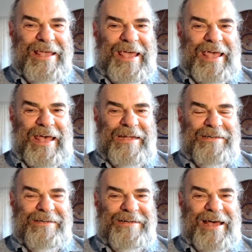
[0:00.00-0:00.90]

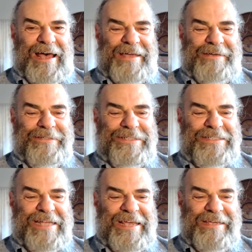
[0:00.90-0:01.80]
And I could
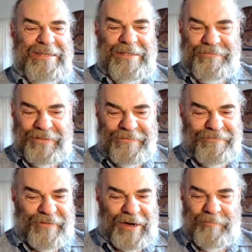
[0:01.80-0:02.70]
say, even
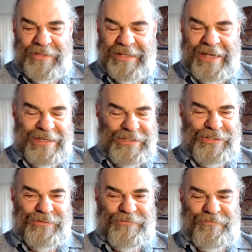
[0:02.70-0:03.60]
from the age
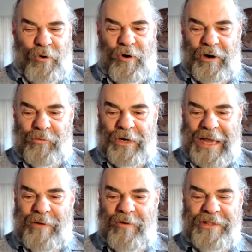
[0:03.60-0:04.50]
of 4, when
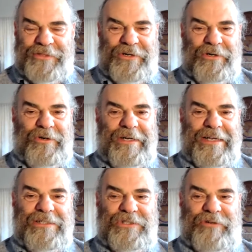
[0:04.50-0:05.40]
I went through an
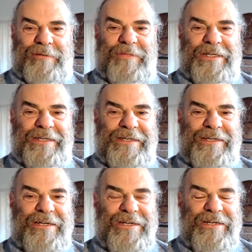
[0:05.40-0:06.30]
extremely
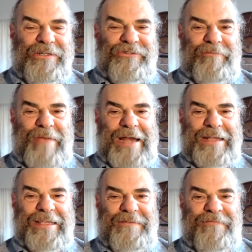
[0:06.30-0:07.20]

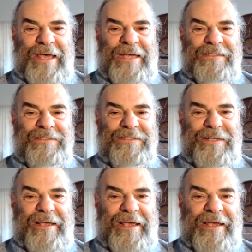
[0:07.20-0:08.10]
traumatic event
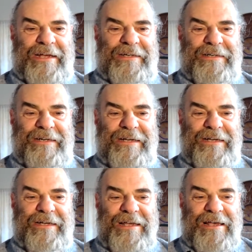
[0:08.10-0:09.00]
and
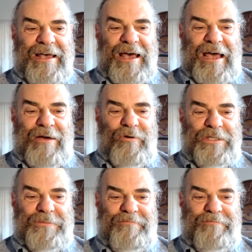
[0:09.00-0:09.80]
I was